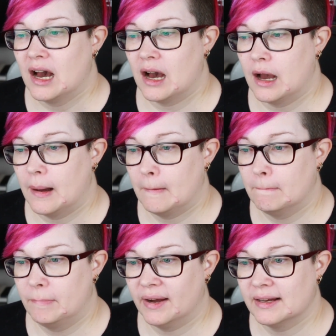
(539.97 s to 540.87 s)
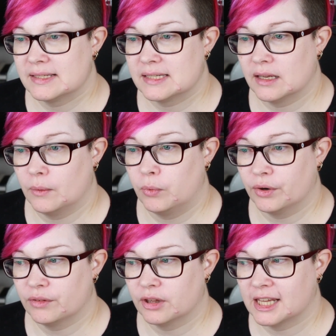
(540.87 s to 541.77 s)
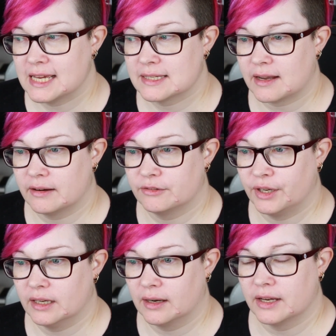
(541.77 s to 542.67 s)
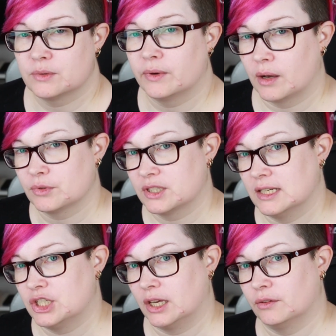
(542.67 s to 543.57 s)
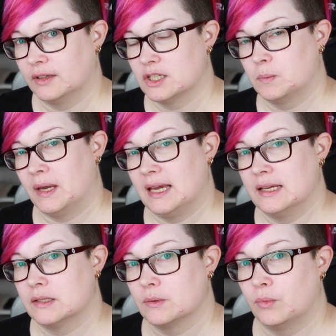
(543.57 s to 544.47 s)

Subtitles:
But one of the things I realized when I was stitching on this piece